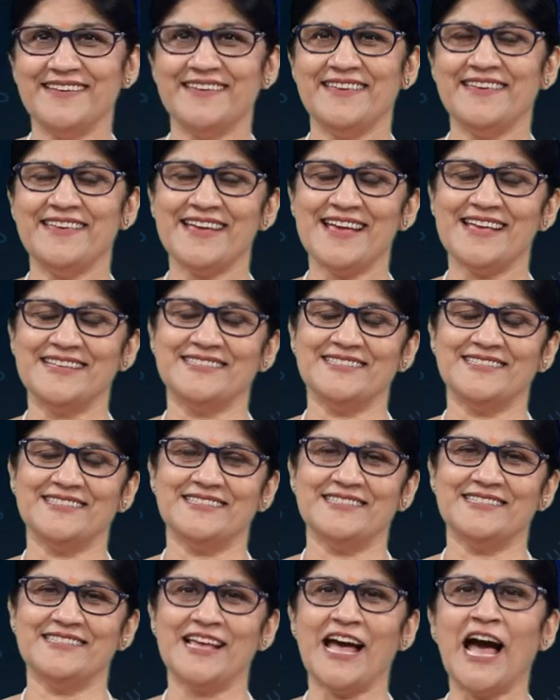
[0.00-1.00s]

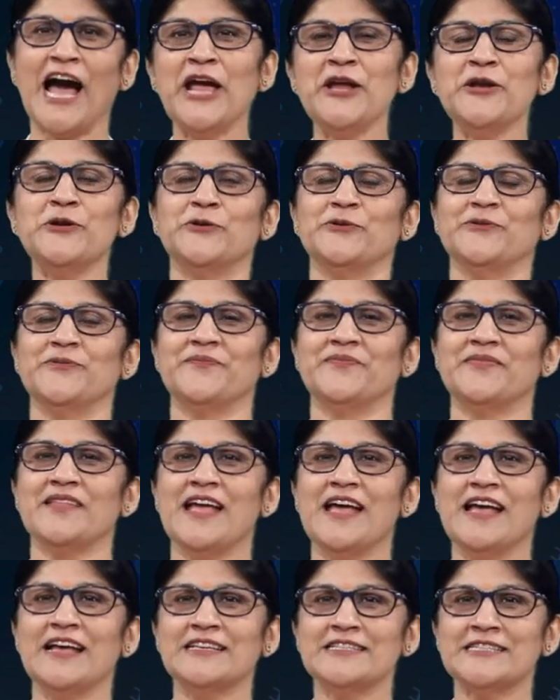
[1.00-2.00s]
Yes, I know
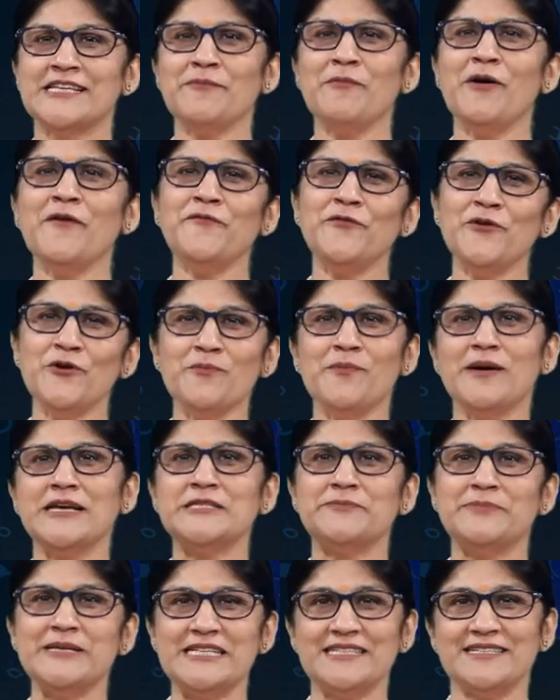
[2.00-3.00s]
some of you
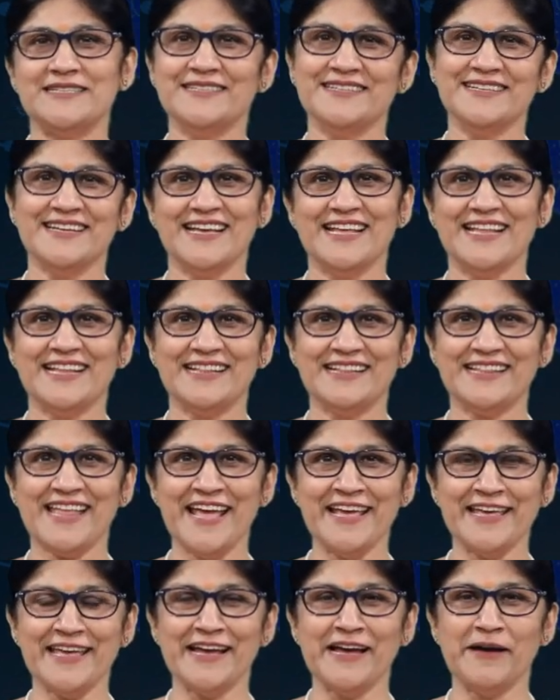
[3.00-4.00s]
must be
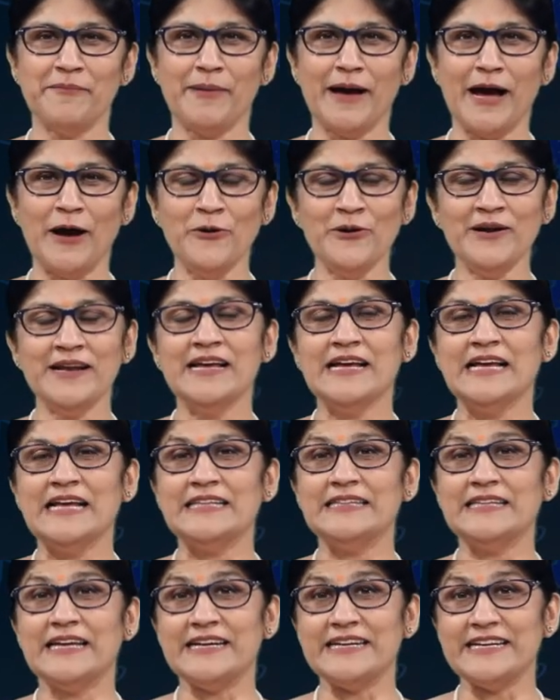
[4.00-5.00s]
thinking about
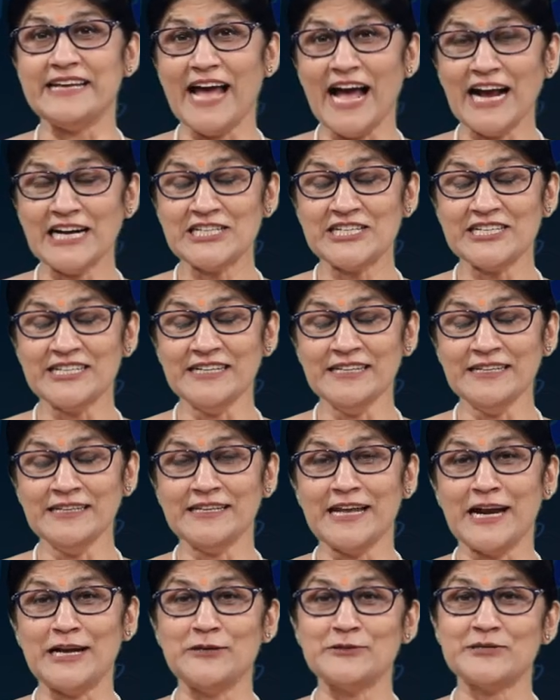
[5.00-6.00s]
the reaction
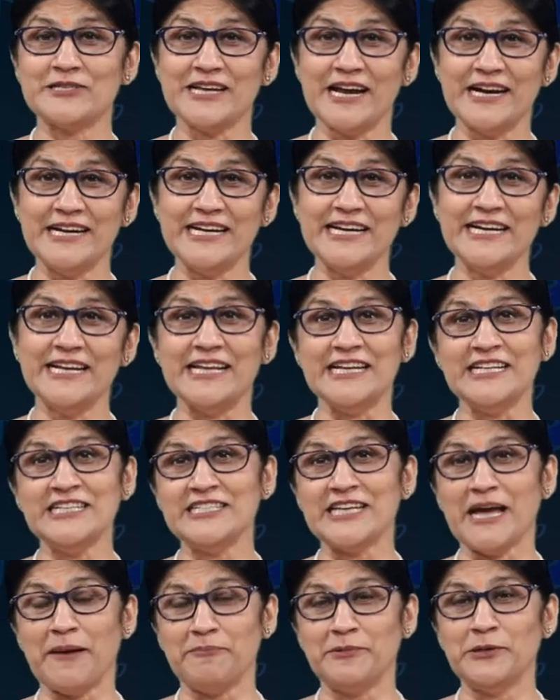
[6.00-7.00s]
that you studied in
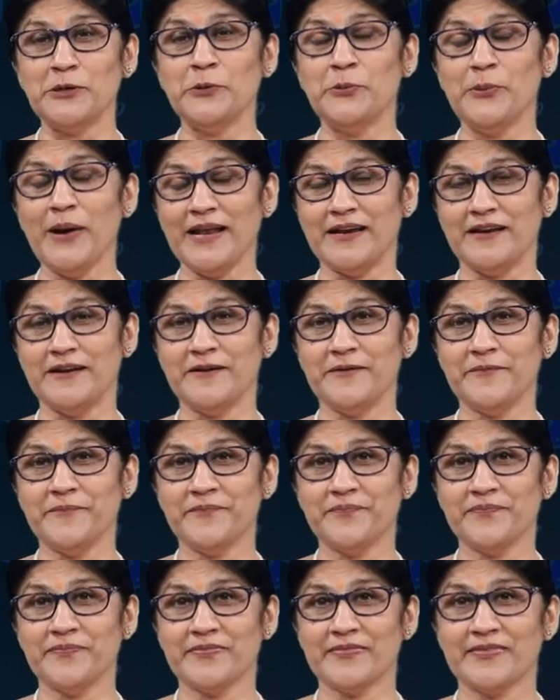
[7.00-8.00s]
chapter 1,
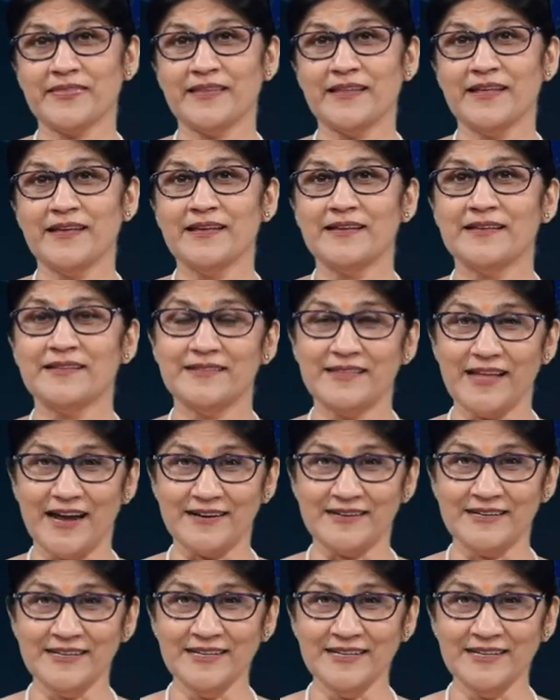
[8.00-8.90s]
that